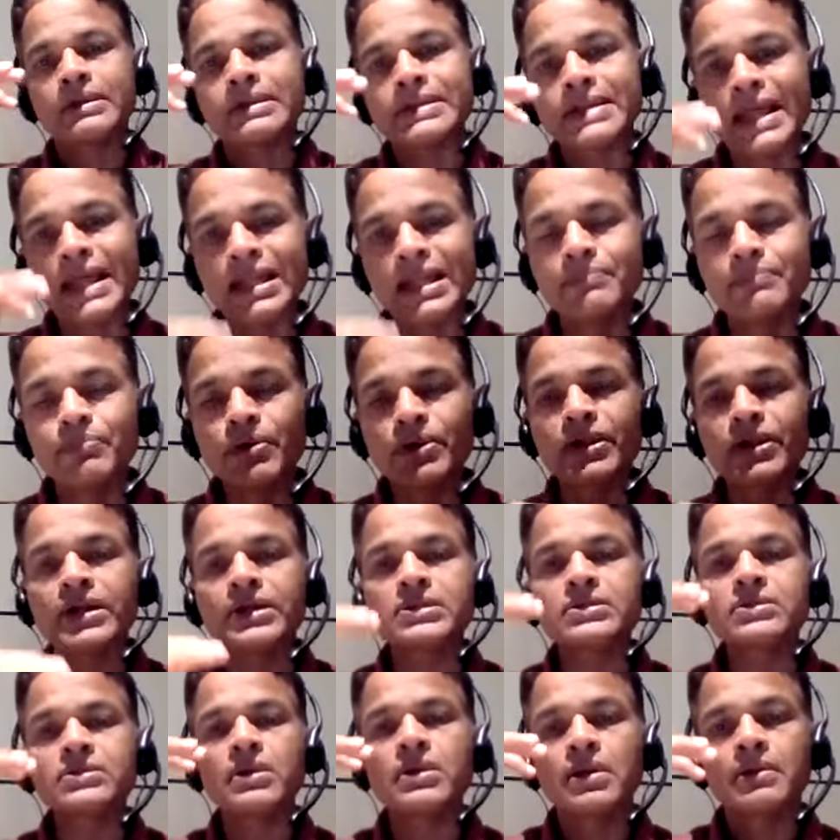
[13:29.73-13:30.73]

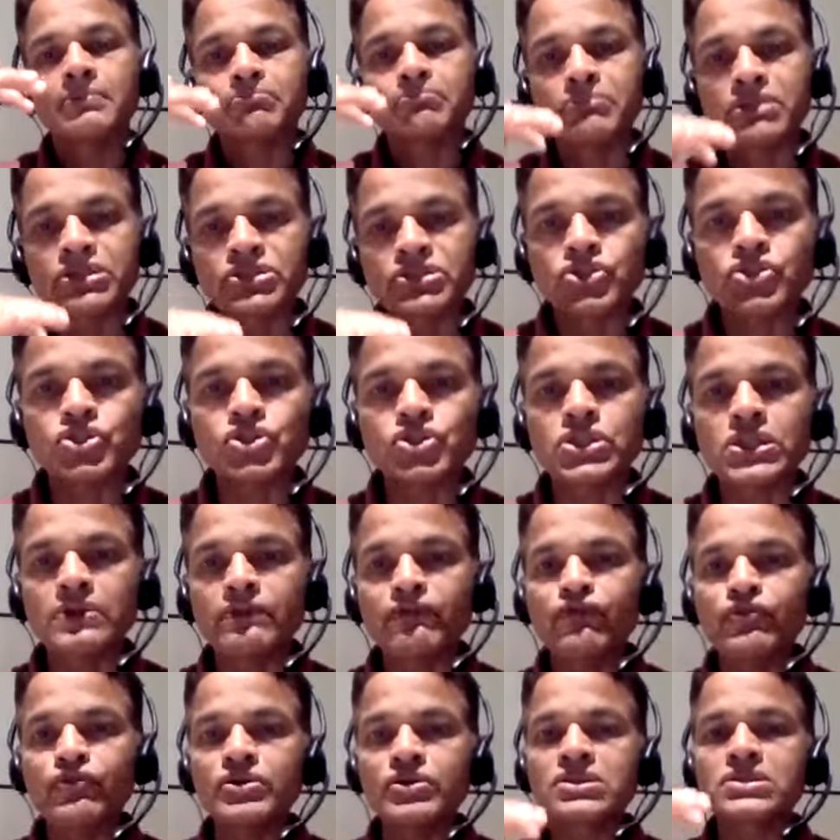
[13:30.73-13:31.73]
deliberate,
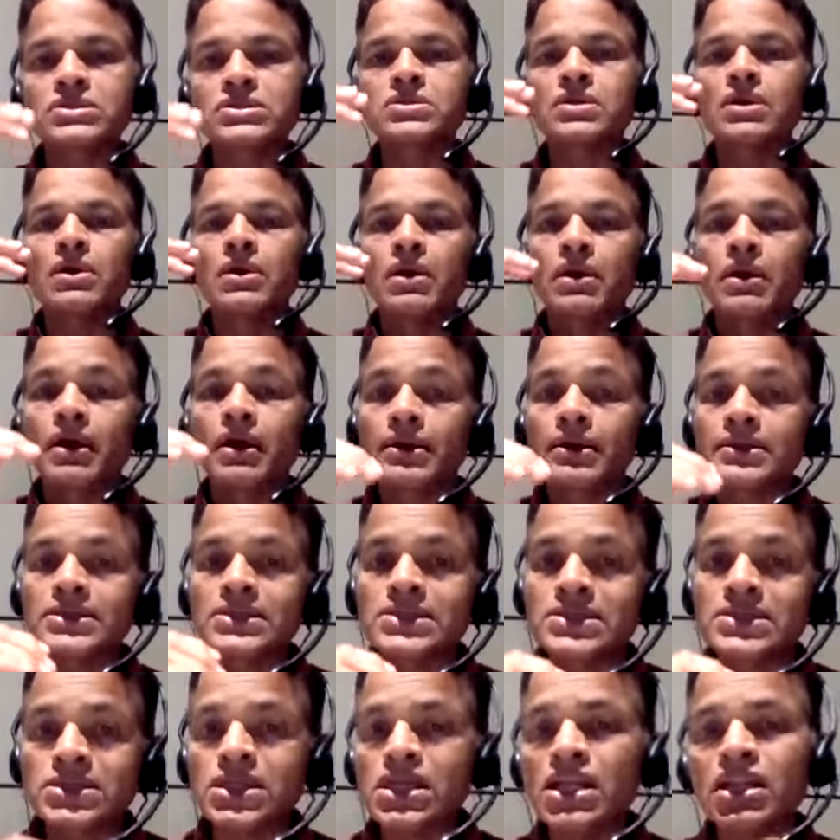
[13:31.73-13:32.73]
mischievous
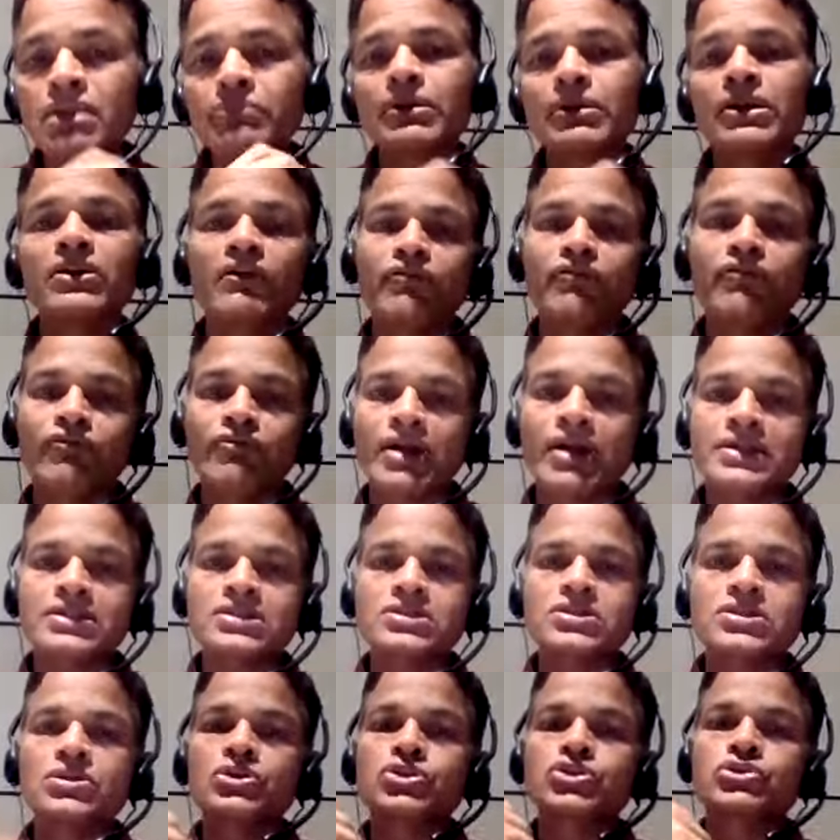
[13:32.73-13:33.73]
concealment of
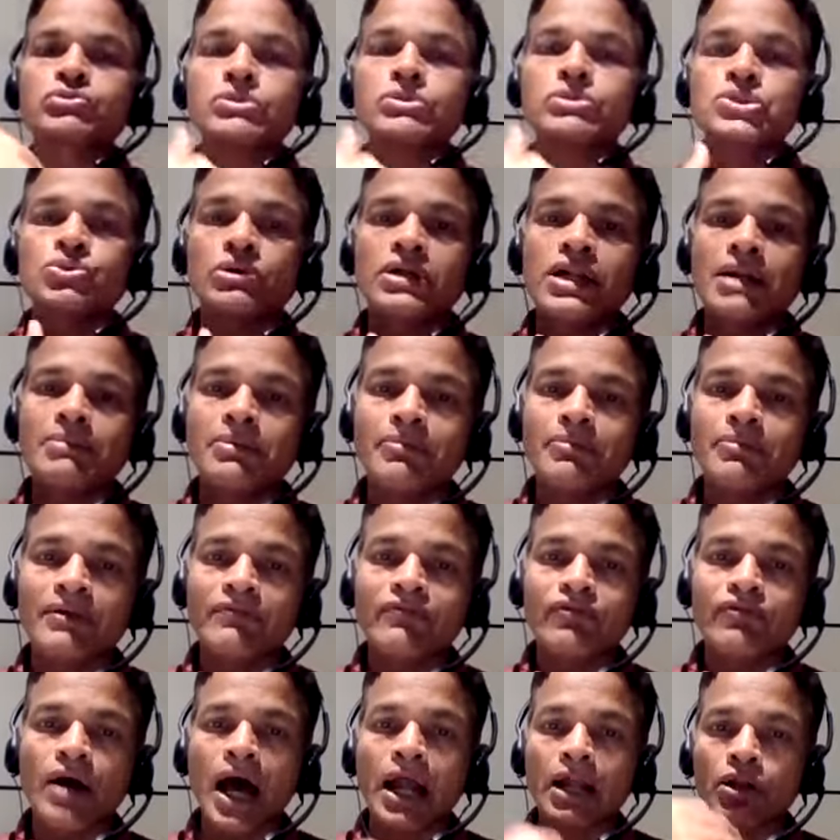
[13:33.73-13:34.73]
facts so as to grab a
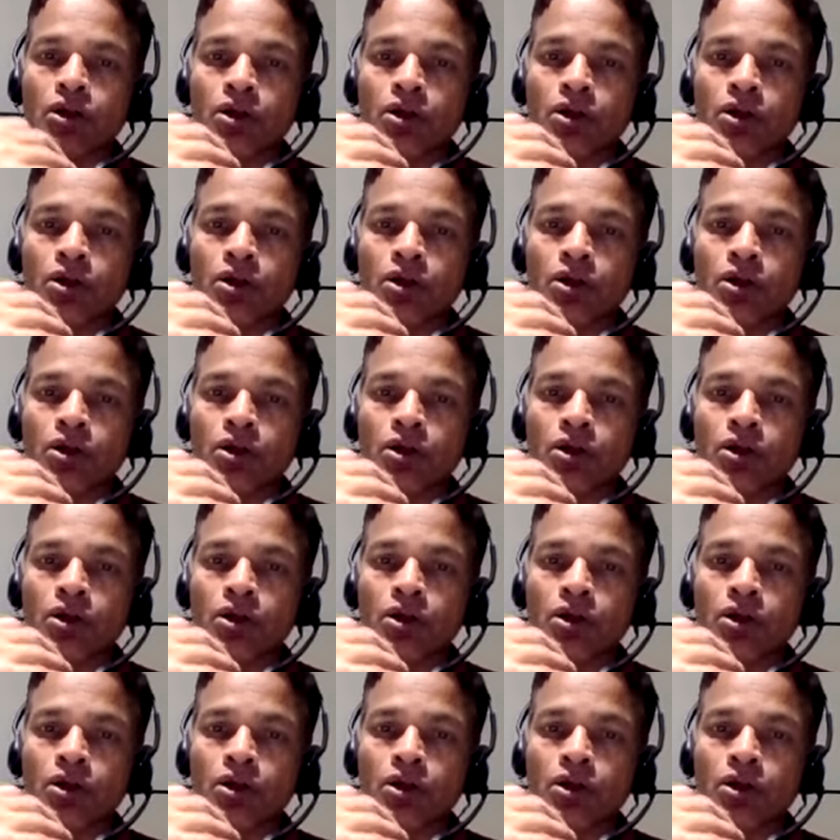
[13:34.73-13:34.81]
benefit?